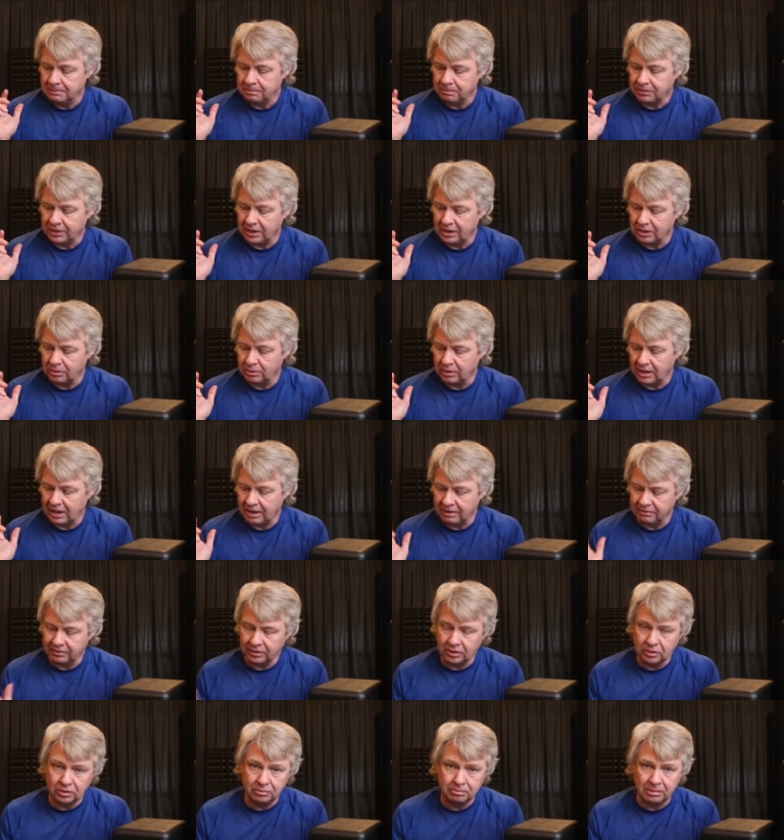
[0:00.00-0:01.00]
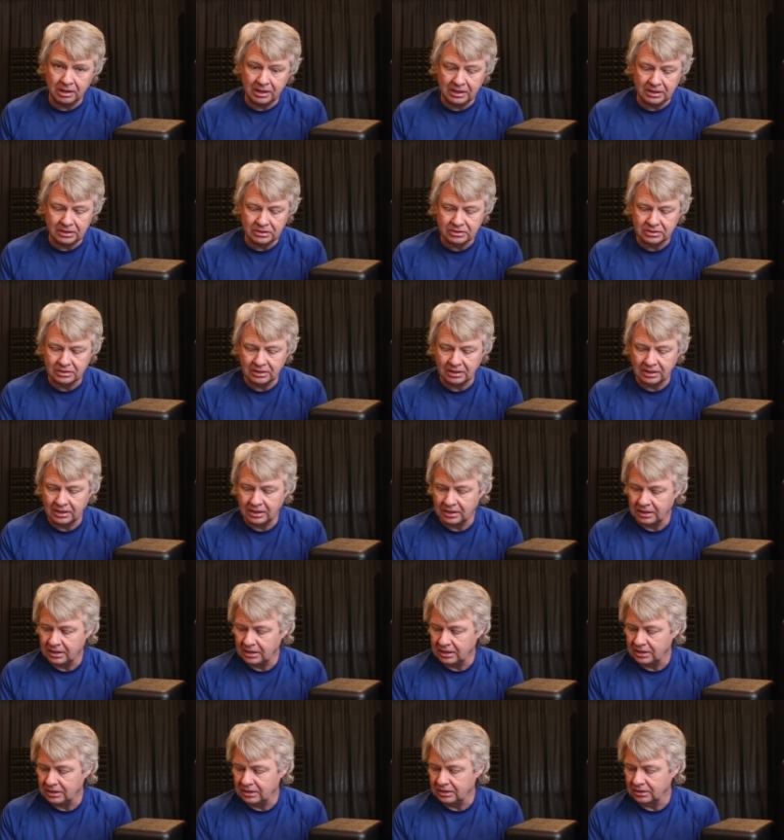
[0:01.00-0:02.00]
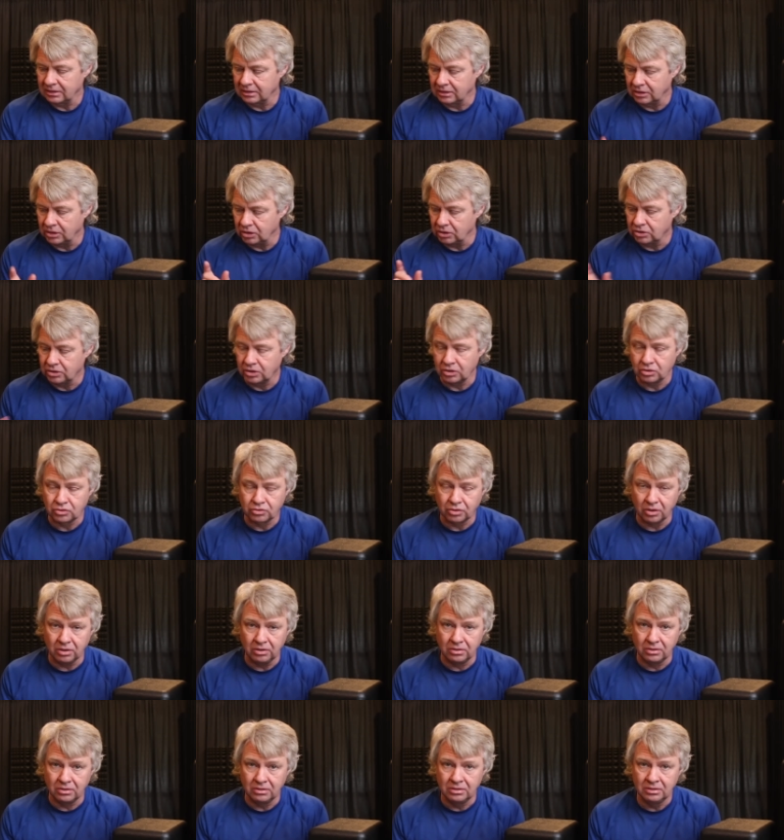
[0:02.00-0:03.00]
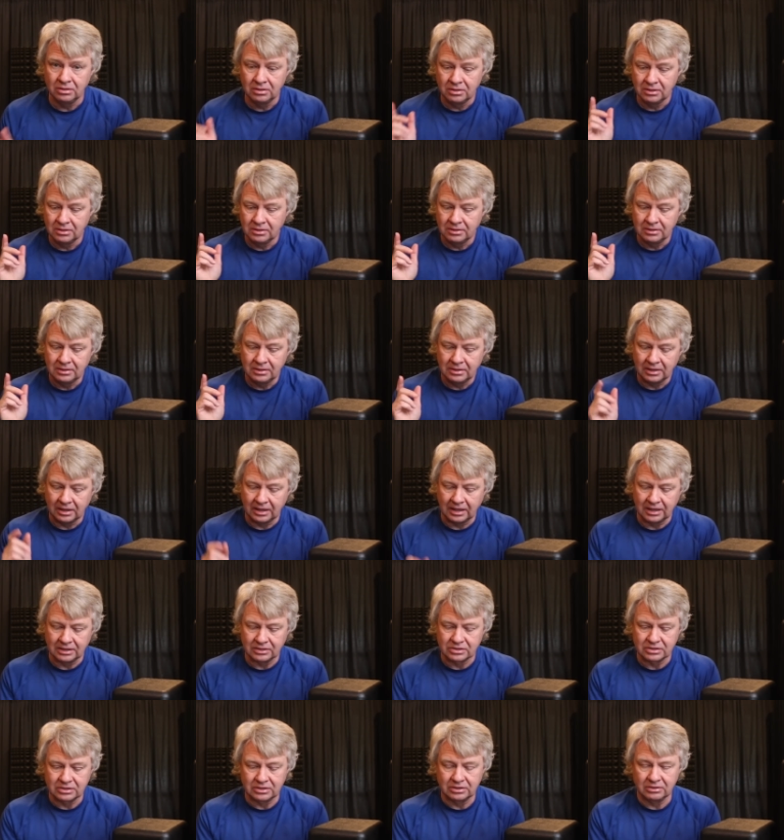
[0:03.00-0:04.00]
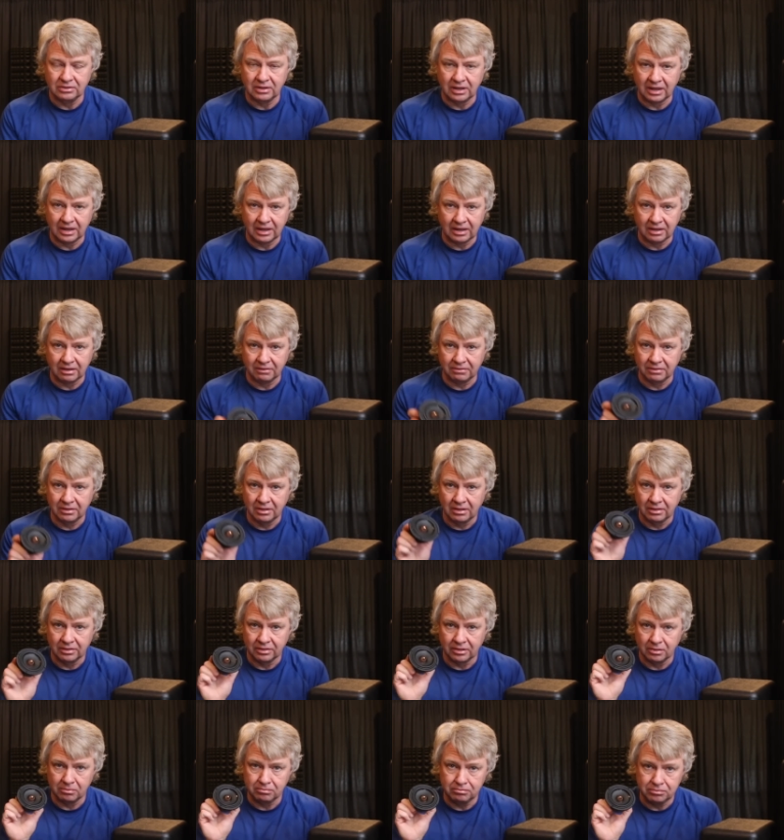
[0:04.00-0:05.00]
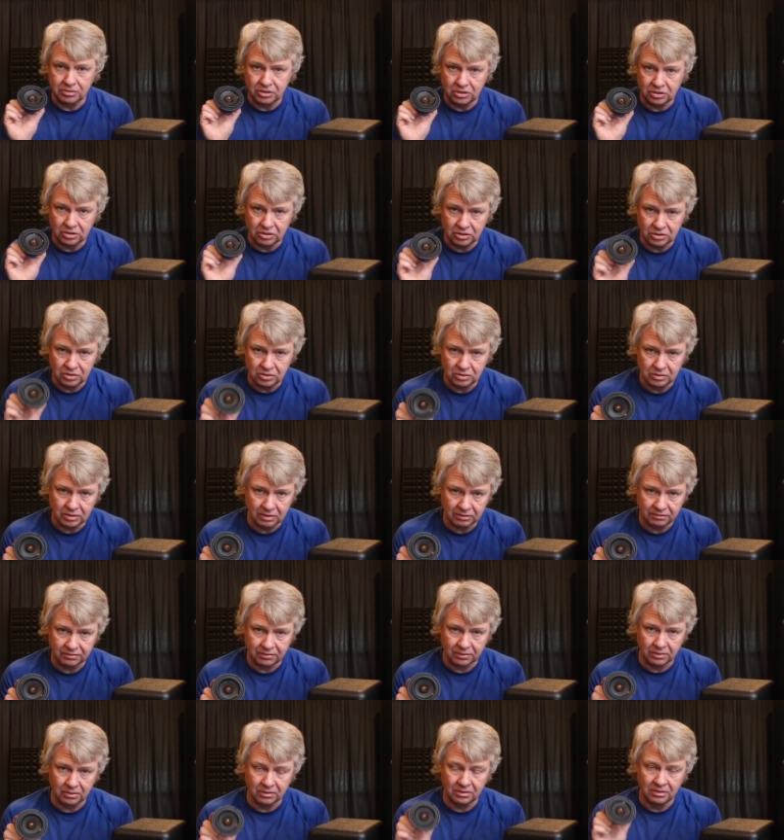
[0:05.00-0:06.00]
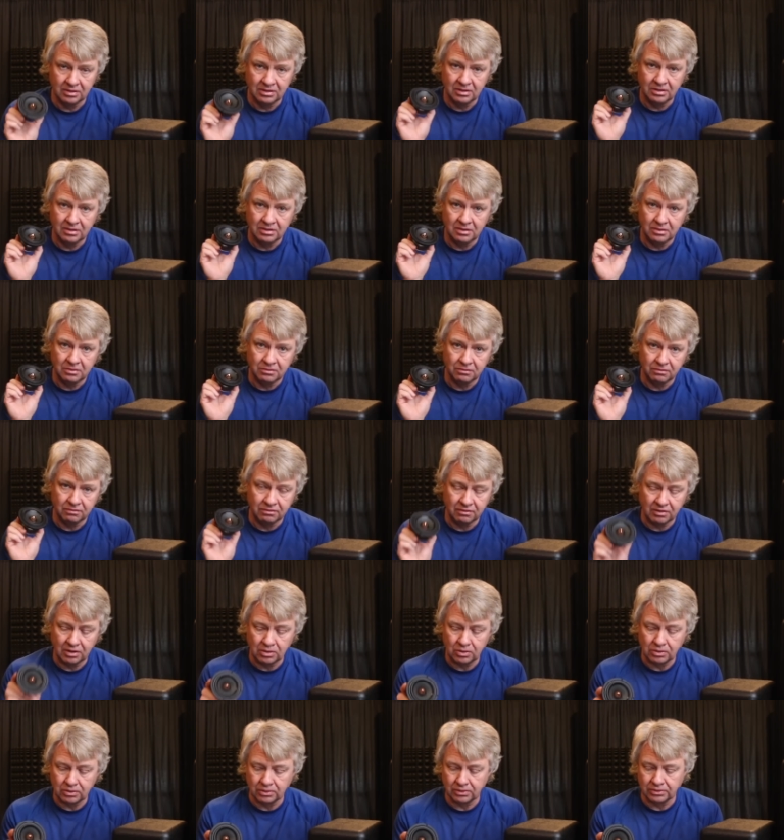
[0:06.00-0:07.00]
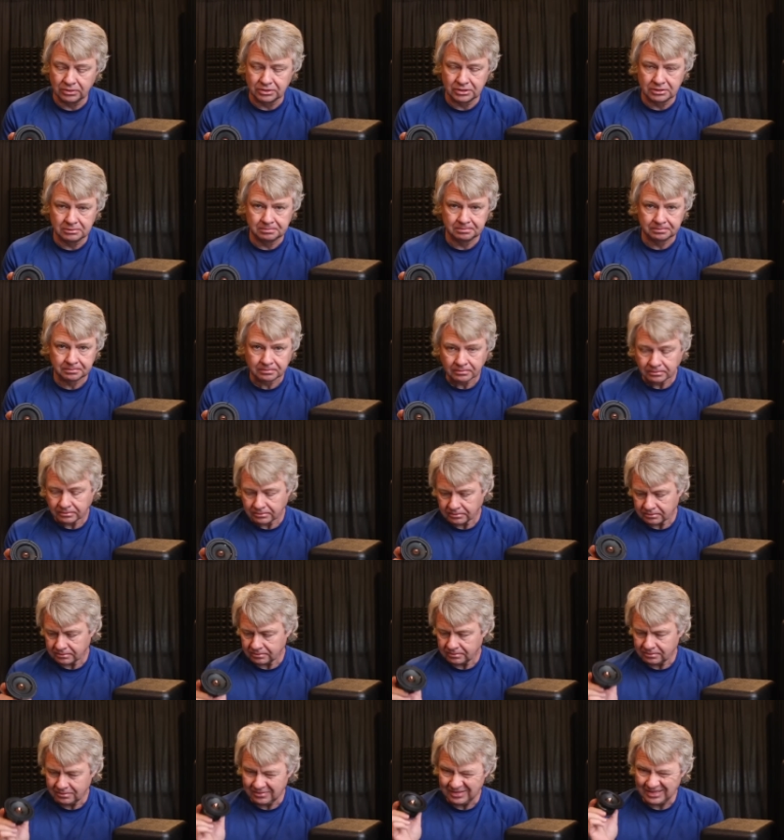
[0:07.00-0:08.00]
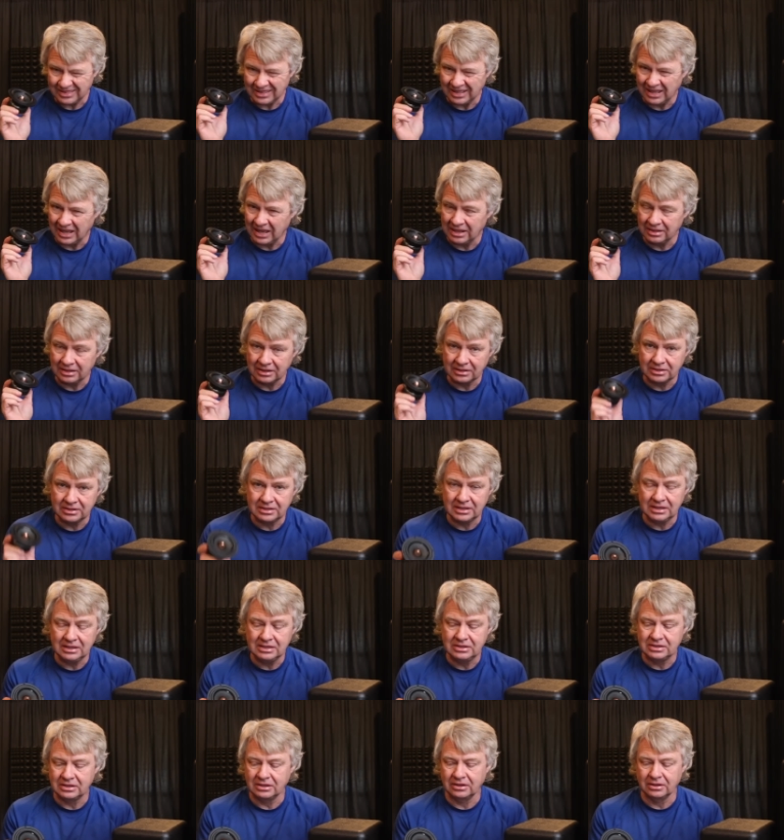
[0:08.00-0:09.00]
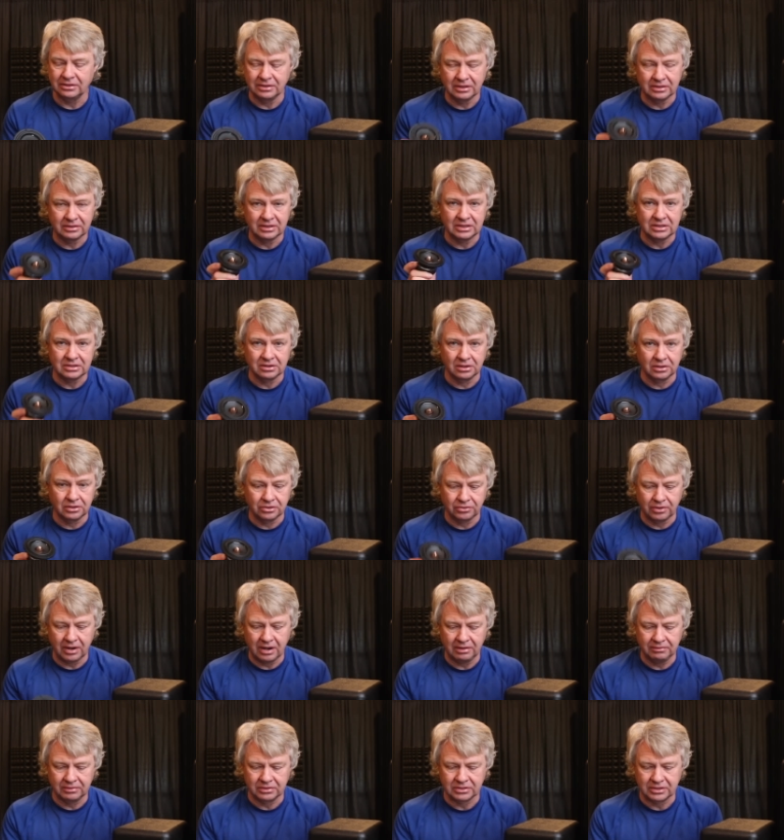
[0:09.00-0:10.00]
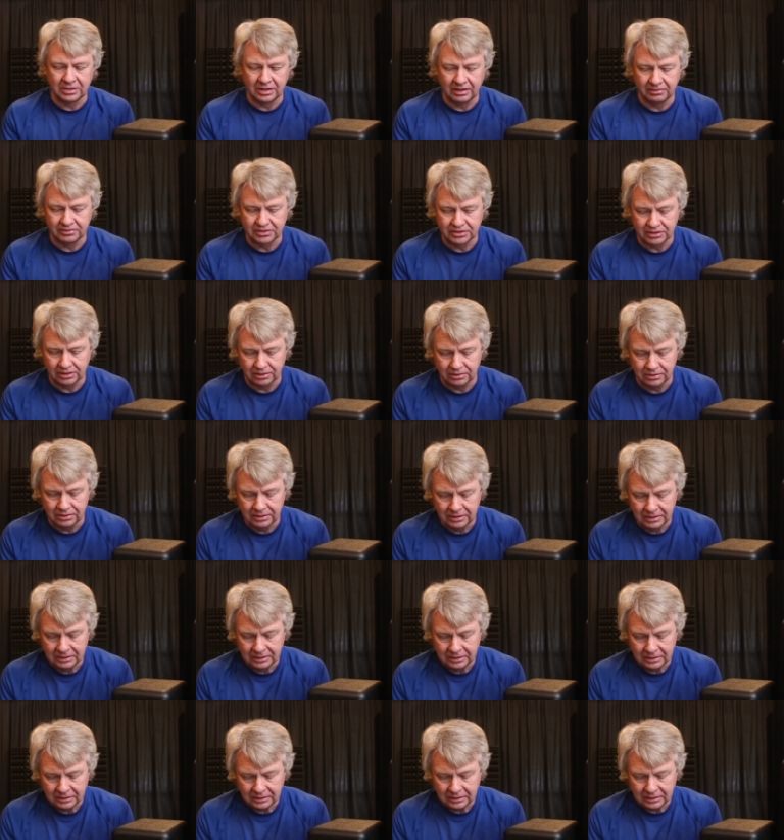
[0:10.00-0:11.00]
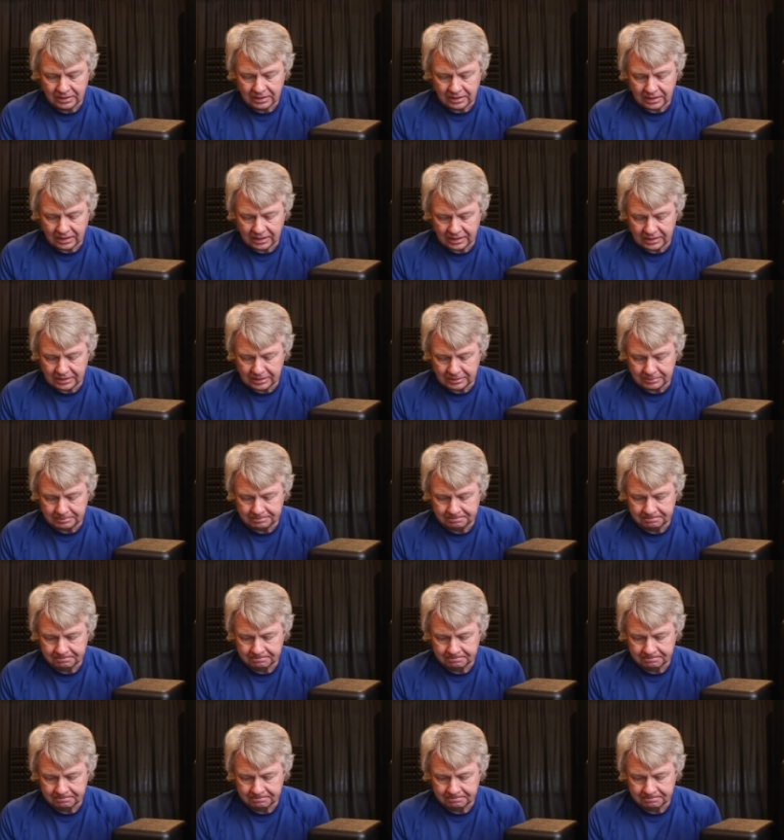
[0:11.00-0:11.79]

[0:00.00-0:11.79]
that will have a good bass and good control and still have the beautiful vocals and the detail that these little drivers have. So I